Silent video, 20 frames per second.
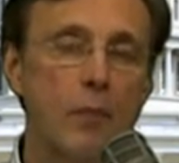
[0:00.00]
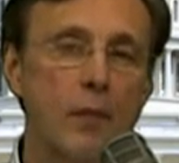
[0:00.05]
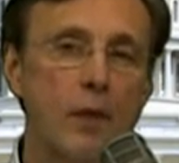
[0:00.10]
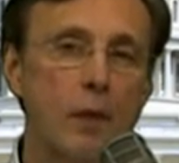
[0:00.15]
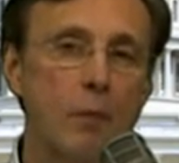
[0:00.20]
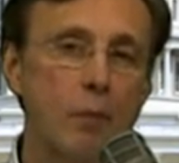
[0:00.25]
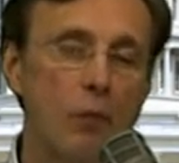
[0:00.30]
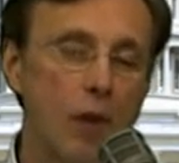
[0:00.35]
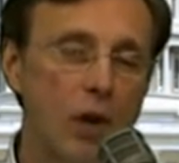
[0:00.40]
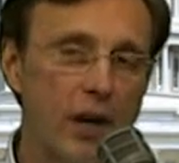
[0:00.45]

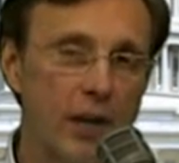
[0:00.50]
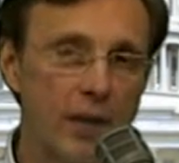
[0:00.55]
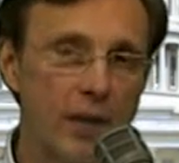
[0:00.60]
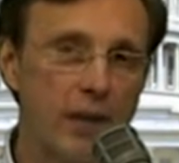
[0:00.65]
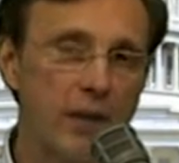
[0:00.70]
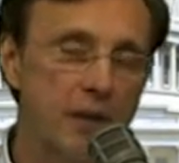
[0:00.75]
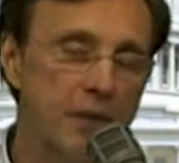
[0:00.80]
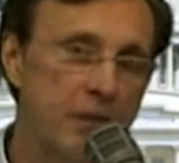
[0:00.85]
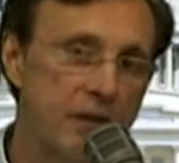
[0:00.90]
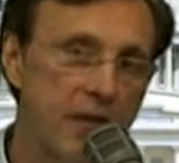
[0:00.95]
Brought
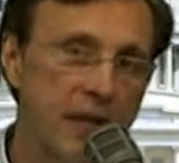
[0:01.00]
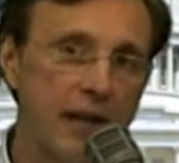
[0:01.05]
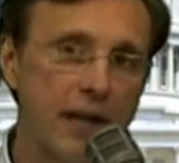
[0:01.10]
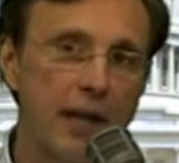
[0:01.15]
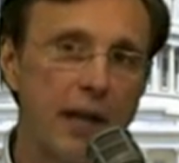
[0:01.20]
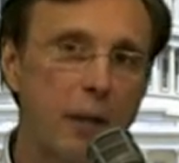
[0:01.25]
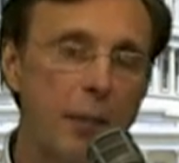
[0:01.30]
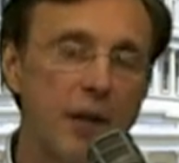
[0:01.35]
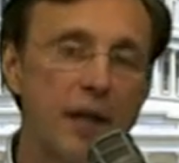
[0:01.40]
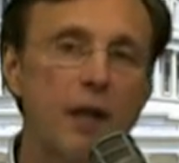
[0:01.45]
in and taken
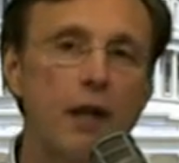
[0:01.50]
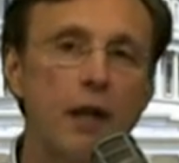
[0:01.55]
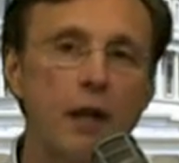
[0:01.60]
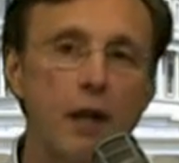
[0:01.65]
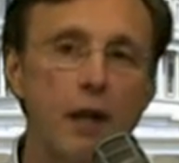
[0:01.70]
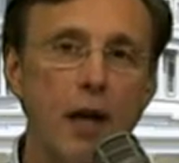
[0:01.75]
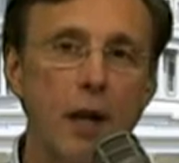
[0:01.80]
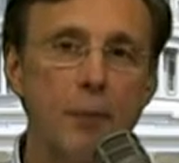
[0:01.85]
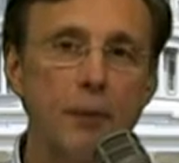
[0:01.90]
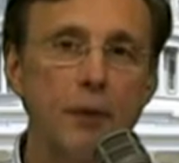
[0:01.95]
out by
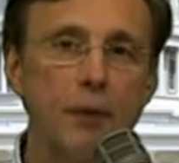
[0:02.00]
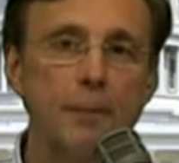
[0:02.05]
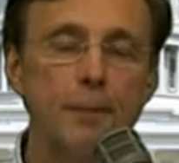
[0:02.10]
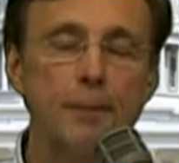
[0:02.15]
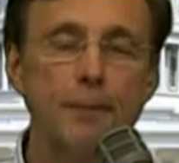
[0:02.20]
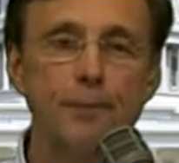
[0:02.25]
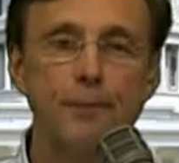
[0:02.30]
helicopter.